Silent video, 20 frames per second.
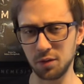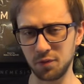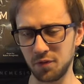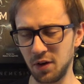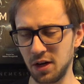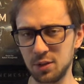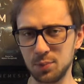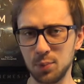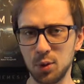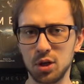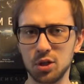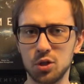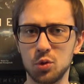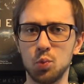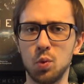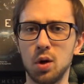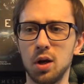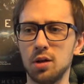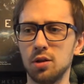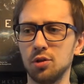and Facebook as
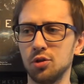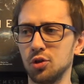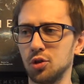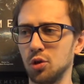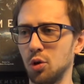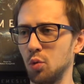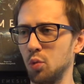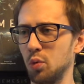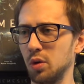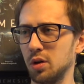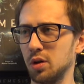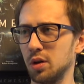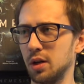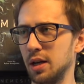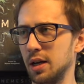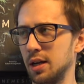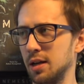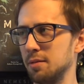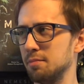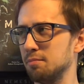well, so where
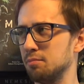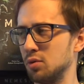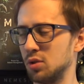I